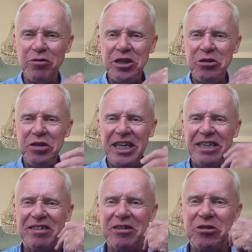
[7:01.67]
you
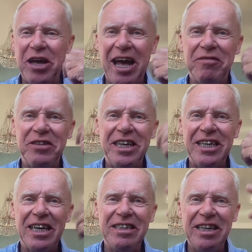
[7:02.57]
need to have an
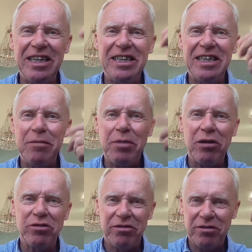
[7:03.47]
idea
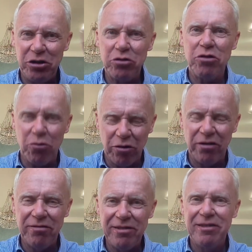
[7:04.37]
about your goal.
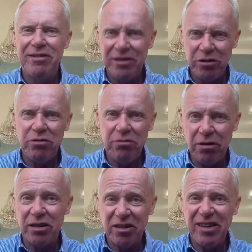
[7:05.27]
You
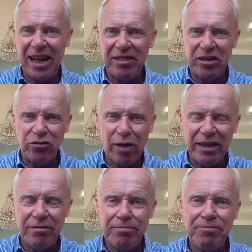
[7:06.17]
understand this,
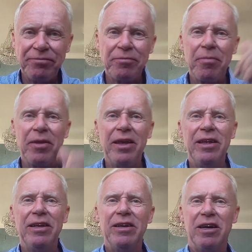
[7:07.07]
right?
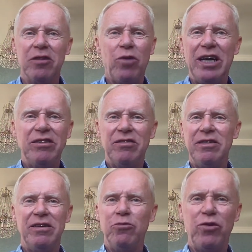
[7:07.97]
Otherwise,
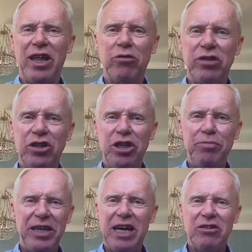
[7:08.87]
without a
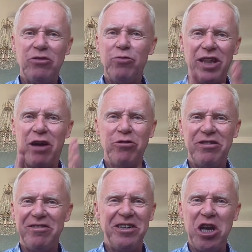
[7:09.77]
GPS, without
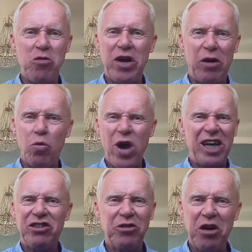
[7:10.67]
knowing where
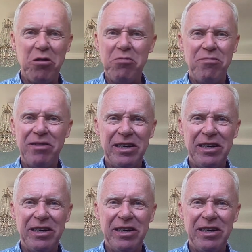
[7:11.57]
to go,